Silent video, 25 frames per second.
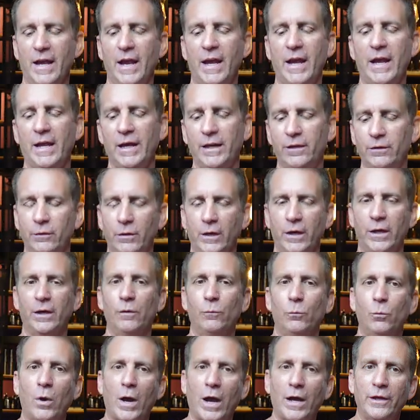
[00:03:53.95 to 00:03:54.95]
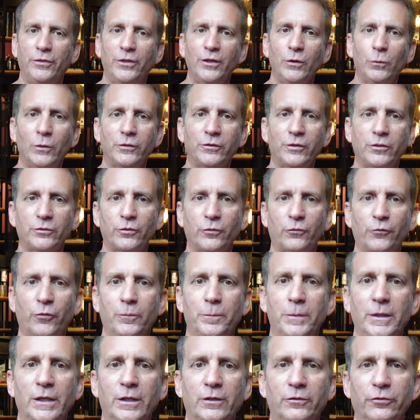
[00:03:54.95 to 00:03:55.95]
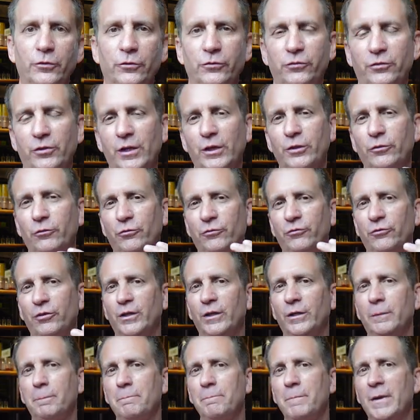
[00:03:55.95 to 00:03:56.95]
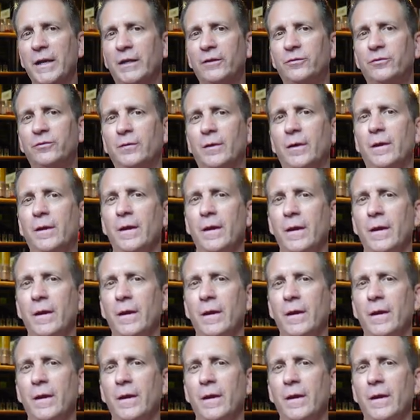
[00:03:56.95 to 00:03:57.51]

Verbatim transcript: And I think what does it for me is there's an interesting mix